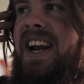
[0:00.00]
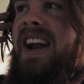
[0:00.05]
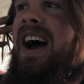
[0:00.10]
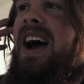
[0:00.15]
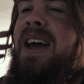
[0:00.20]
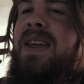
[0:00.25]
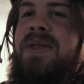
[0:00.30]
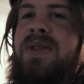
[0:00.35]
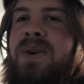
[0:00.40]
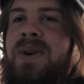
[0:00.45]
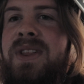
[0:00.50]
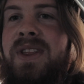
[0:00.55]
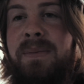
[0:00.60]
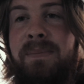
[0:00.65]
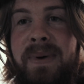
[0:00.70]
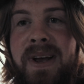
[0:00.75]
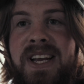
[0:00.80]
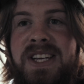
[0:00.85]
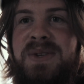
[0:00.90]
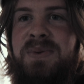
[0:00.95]
and I thought the
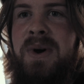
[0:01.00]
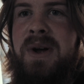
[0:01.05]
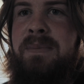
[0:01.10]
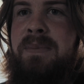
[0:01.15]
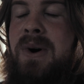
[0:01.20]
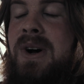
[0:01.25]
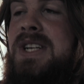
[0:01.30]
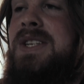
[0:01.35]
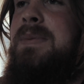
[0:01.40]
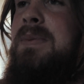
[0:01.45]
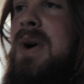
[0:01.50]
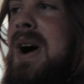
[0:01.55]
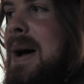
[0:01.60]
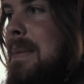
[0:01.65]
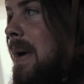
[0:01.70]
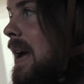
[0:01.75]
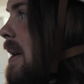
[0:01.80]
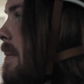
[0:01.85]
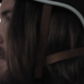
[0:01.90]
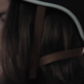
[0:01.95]
best way possible,
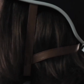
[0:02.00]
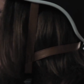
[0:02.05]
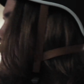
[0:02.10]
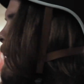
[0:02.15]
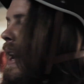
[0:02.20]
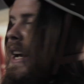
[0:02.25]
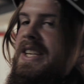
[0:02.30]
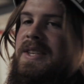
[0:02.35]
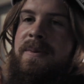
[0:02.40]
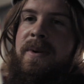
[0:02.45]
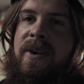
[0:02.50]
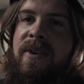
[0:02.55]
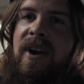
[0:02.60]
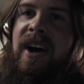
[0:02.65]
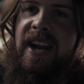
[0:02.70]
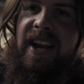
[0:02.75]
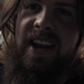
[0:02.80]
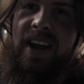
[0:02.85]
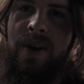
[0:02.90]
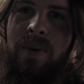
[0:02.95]
I'm in my basement
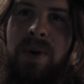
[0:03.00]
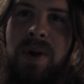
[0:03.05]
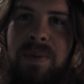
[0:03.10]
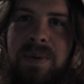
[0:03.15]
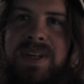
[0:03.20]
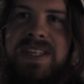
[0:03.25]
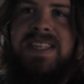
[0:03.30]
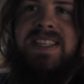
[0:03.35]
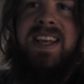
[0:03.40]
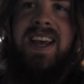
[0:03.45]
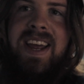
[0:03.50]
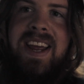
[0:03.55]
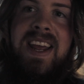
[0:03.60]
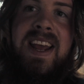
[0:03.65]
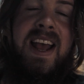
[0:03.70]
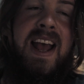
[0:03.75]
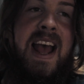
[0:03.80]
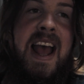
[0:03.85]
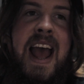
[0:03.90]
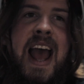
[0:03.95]
right now where we stay,
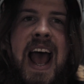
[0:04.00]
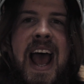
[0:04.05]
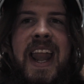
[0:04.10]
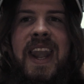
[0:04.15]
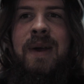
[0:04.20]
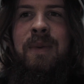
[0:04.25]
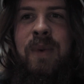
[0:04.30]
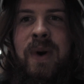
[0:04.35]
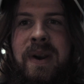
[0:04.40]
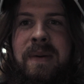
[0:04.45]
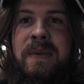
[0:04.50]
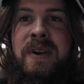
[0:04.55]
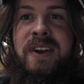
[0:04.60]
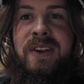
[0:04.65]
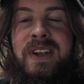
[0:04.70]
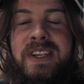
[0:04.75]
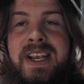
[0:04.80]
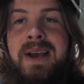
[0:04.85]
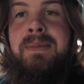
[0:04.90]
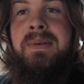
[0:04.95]
and then what I'm gonna
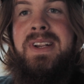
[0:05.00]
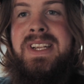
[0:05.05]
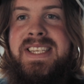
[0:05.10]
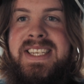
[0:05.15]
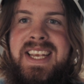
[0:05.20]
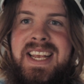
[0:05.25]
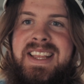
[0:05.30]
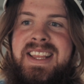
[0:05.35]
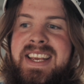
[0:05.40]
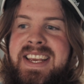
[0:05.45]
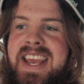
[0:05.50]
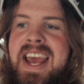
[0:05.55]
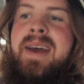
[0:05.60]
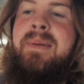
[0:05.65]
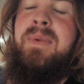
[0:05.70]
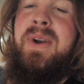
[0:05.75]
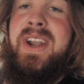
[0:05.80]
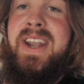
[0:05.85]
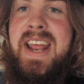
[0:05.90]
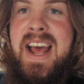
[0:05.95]
do is I'm gonna set the
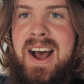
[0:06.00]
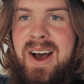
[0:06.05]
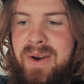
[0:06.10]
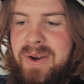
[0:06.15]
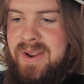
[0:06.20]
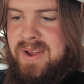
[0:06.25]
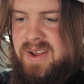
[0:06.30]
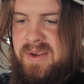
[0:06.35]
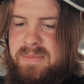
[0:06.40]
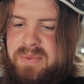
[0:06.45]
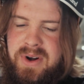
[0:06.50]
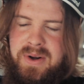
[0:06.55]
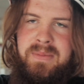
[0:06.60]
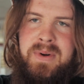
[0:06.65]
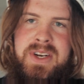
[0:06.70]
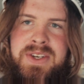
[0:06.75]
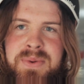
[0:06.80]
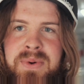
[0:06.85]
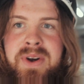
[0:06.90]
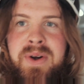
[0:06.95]
camera down pretty
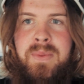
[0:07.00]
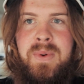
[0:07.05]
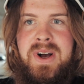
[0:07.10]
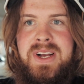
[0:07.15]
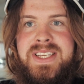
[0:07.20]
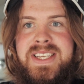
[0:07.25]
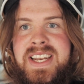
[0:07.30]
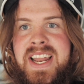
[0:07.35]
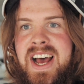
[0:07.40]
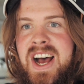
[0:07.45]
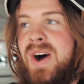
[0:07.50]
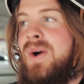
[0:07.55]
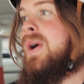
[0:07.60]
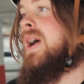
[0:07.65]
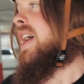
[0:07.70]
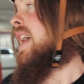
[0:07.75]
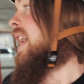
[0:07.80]
much where it was now,